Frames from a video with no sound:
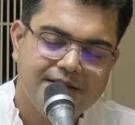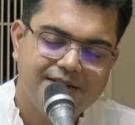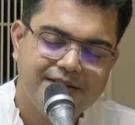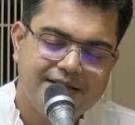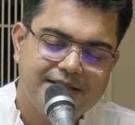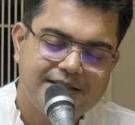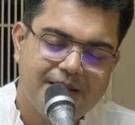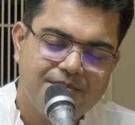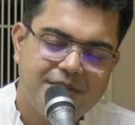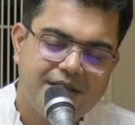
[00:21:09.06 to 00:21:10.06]
There is
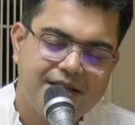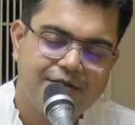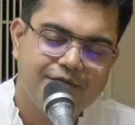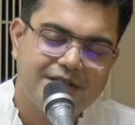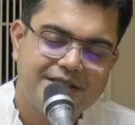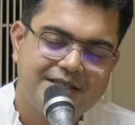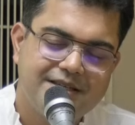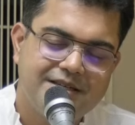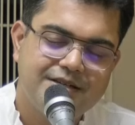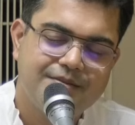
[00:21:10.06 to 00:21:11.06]
something which
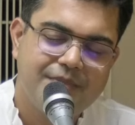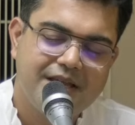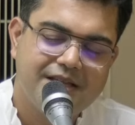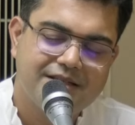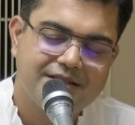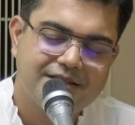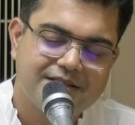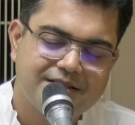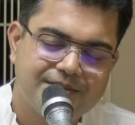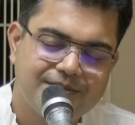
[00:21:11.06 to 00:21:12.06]
still remains.